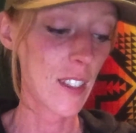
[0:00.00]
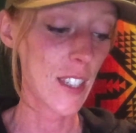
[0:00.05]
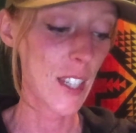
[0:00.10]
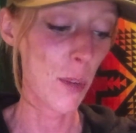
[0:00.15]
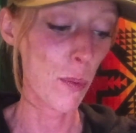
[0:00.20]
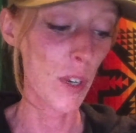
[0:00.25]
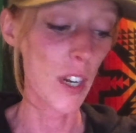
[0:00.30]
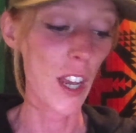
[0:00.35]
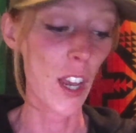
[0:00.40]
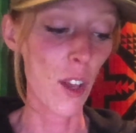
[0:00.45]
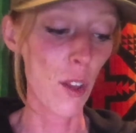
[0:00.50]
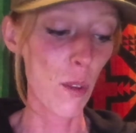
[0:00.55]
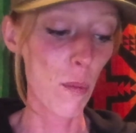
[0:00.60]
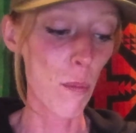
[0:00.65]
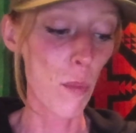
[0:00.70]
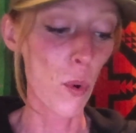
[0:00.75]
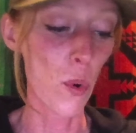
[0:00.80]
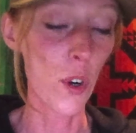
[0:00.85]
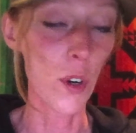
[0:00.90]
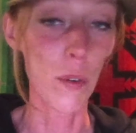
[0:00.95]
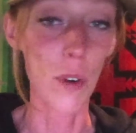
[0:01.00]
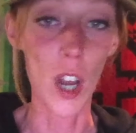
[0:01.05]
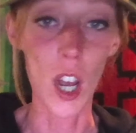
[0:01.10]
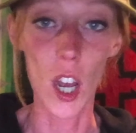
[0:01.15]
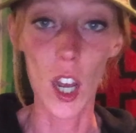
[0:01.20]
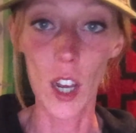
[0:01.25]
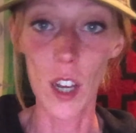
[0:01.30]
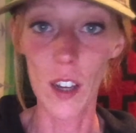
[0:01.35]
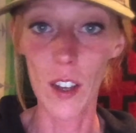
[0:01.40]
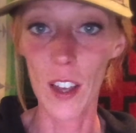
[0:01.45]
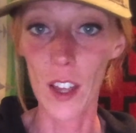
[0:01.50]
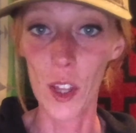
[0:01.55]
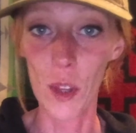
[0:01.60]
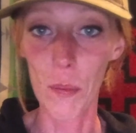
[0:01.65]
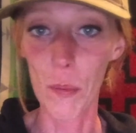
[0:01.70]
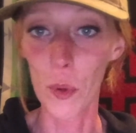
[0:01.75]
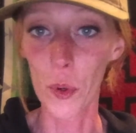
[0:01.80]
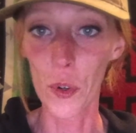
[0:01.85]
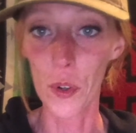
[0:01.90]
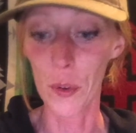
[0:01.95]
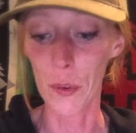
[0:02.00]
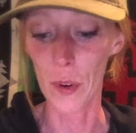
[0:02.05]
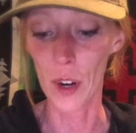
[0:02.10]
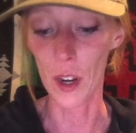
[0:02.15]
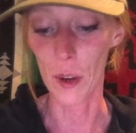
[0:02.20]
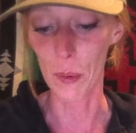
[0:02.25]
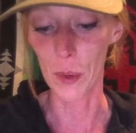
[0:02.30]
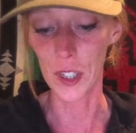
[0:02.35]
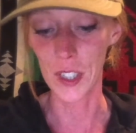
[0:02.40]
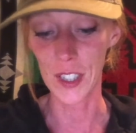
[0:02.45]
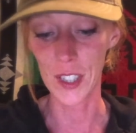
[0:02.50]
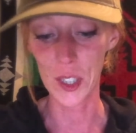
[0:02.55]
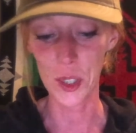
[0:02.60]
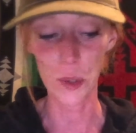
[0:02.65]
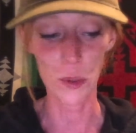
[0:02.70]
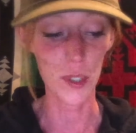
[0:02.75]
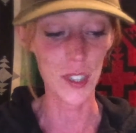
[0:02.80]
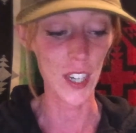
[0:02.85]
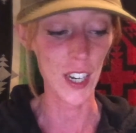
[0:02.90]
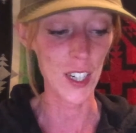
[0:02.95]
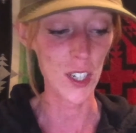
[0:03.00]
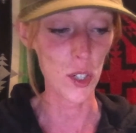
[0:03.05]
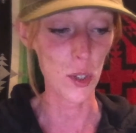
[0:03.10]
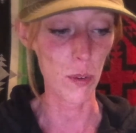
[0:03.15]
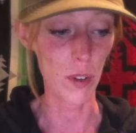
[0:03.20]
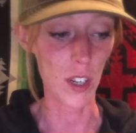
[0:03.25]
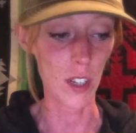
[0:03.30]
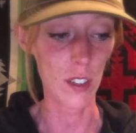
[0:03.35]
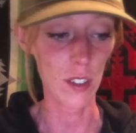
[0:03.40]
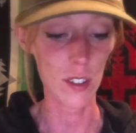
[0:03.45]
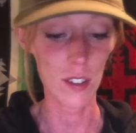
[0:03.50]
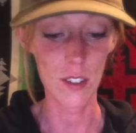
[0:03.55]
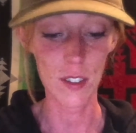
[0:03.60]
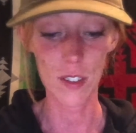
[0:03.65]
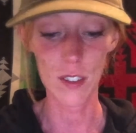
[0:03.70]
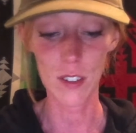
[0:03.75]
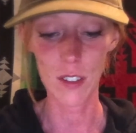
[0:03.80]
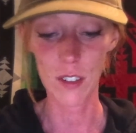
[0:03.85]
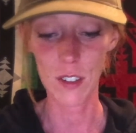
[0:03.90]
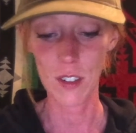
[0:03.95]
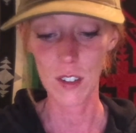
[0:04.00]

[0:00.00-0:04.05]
see what Elmora wants to say to us.